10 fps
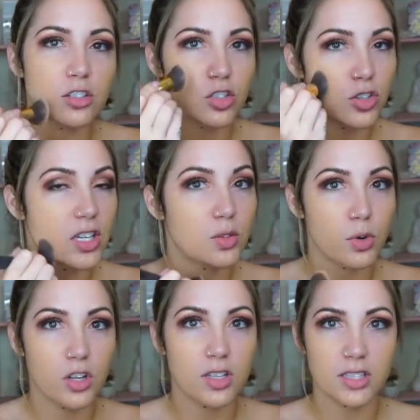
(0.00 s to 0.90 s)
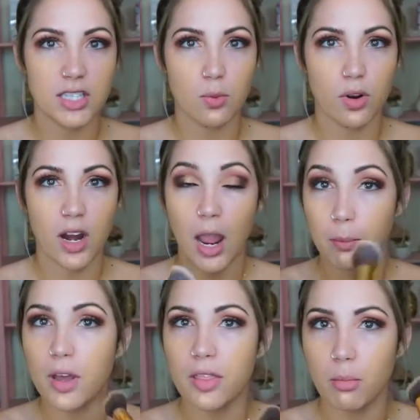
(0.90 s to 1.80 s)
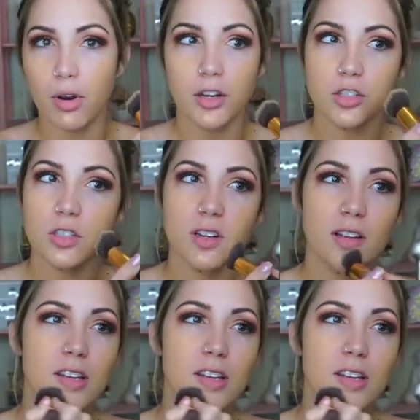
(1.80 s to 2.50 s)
streaks where you can see where I put the brush.